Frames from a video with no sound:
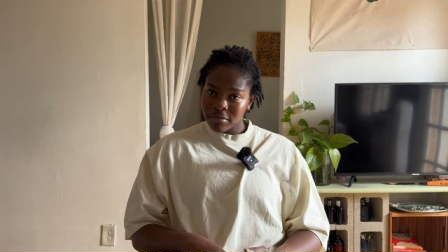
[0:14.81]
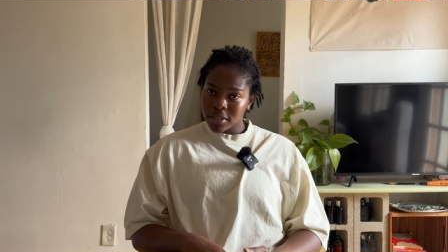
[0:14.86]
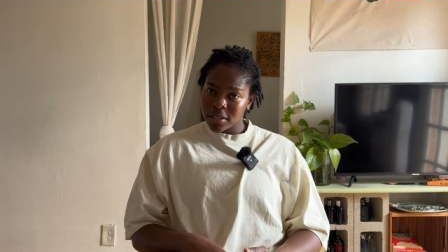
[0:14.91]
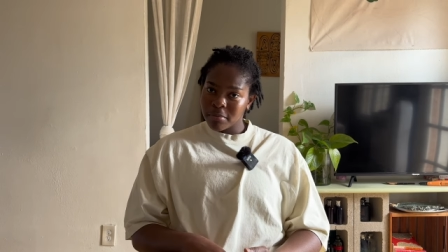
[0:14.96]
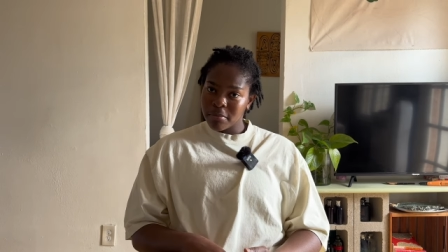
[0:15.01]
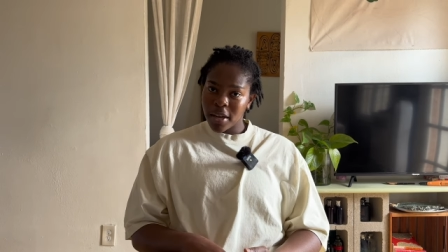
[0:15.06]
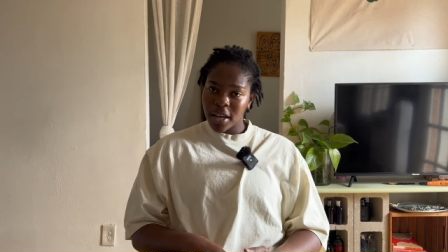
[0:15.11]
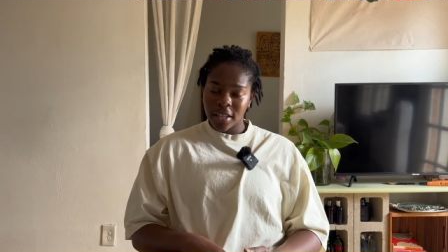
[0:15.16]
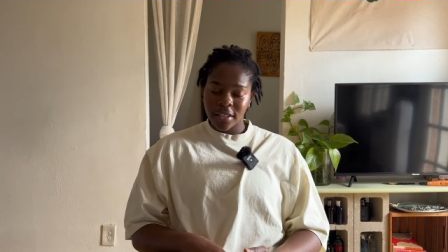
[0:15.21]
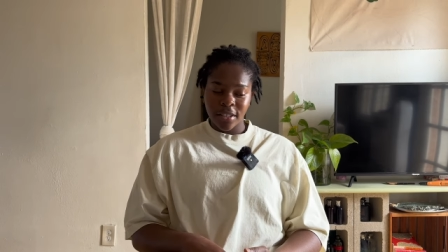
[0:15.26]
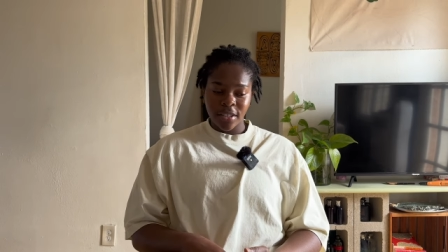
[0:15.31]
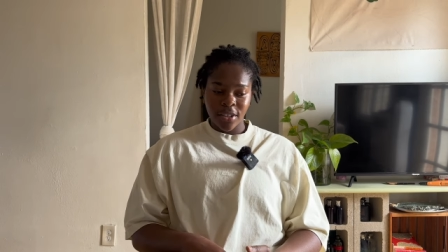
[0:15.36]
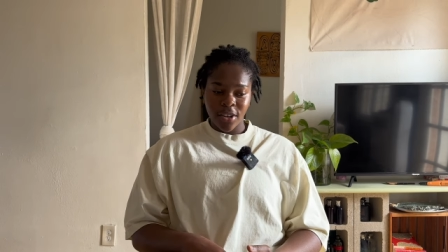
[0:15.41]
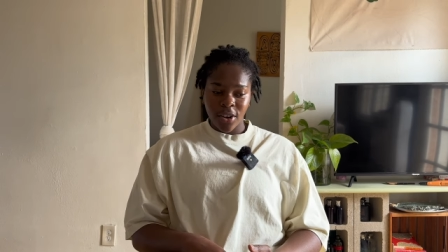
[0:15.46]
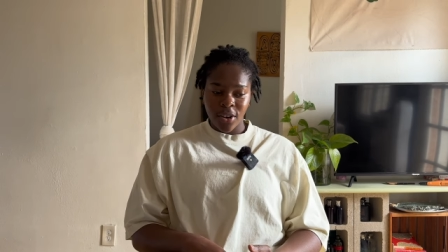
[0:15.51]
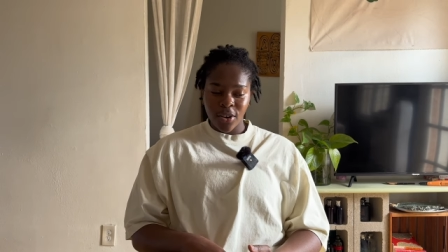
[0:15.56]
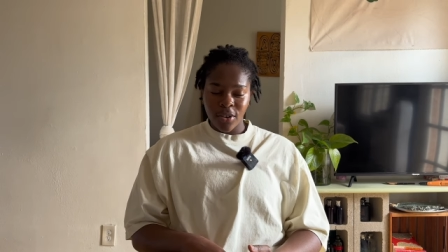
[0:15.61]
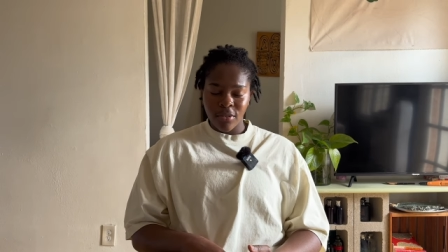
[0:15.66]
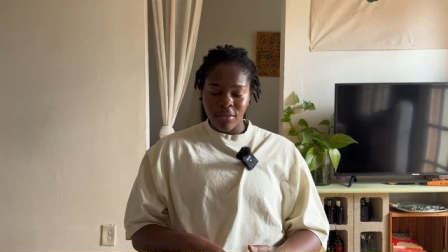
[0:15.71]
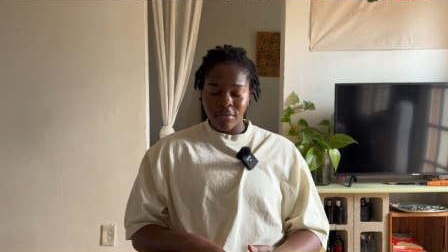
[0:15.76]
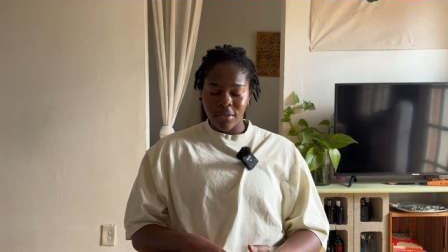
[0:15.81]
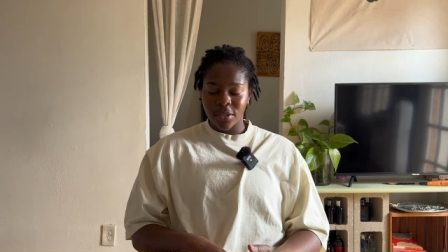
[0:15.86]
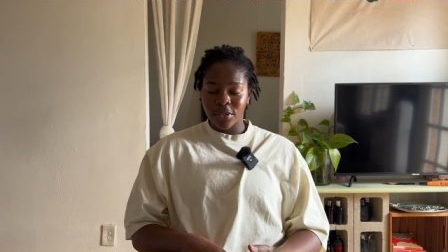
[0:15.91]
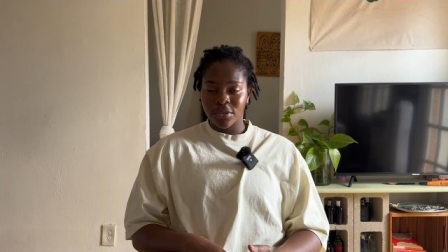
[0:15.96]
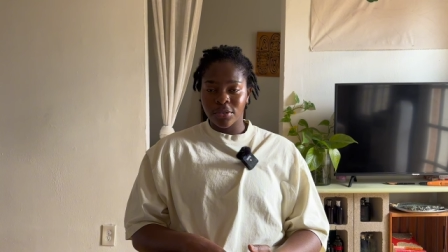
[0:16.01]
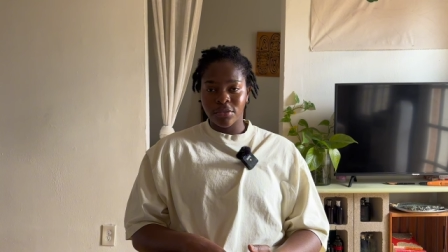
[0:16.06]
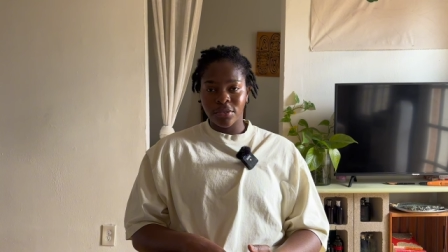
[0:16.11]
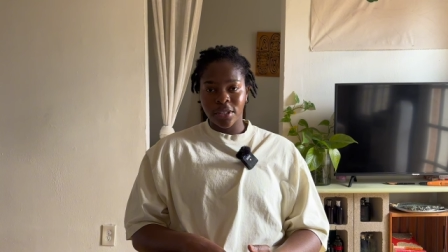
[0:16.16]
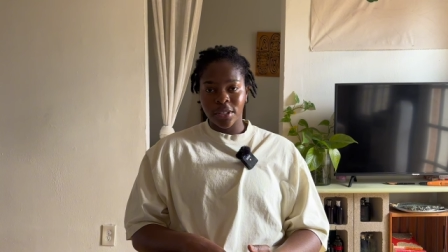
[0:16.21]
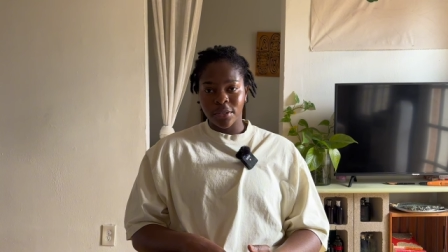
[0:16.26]
to Mexico, which
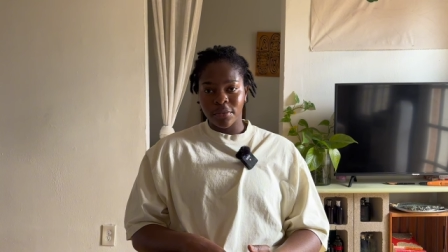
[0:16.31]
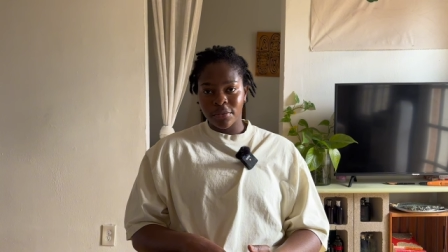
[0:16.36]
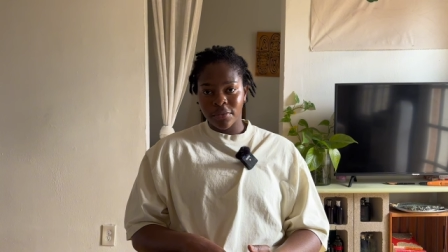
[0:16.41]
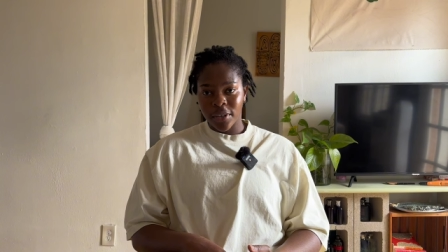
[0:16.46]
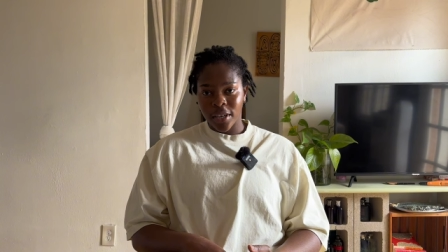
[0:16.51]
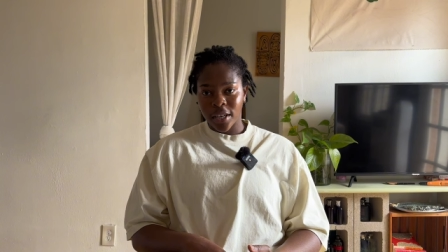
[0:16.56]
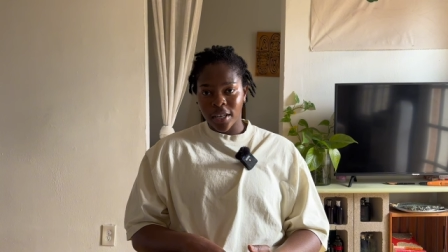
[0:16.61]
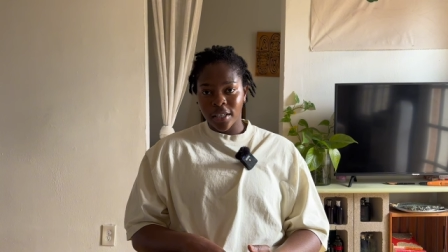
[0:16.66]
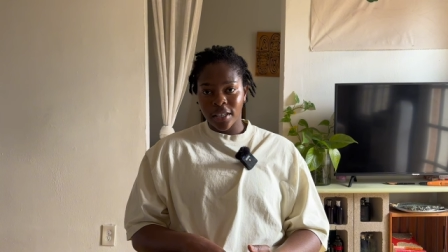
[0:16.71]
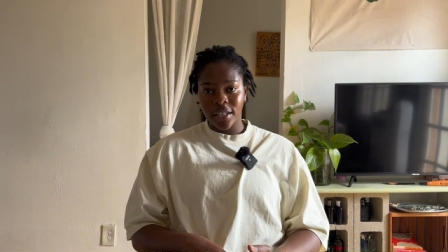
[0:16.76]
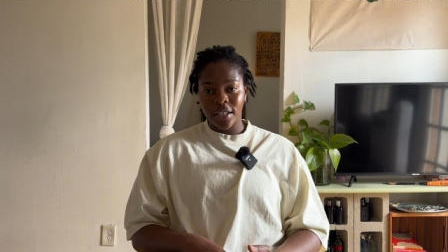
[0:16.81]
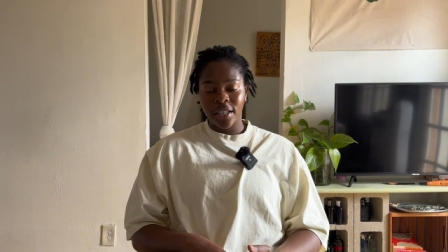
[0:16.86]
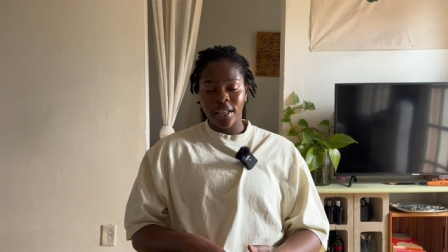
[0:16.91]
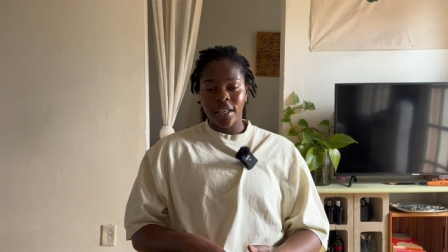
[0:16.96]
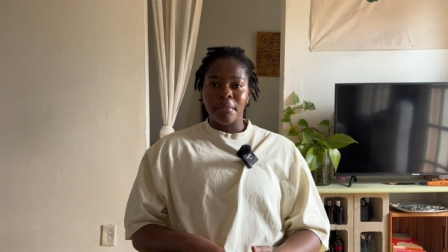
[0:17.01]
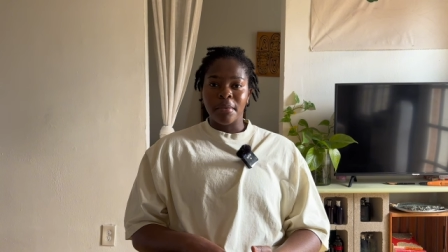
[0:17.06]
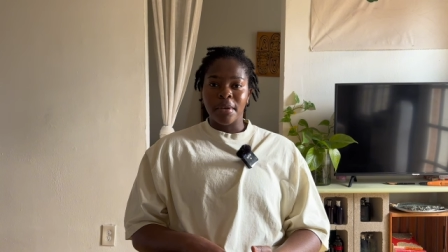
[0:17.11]
was really fun.